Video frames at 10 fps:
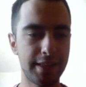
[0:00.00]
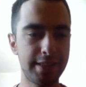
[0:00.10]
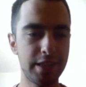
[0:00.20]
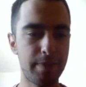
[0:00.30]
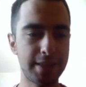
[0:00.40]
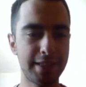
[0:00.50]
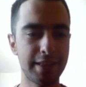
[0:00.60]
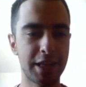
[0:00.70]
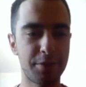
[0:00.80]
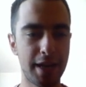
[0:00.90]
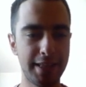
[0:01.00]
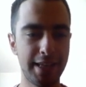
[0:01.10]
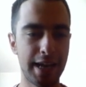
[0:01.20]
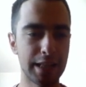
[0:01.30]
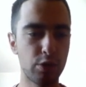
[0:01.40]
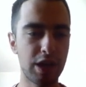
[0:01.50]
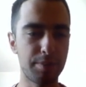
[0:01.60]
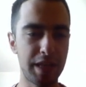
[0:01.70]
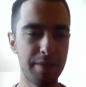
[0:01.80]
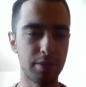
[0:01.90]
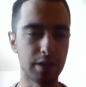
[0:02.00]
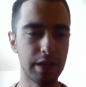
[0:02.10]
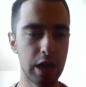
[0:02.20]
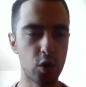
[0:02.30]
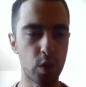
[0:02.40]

This is basically creating a lookup table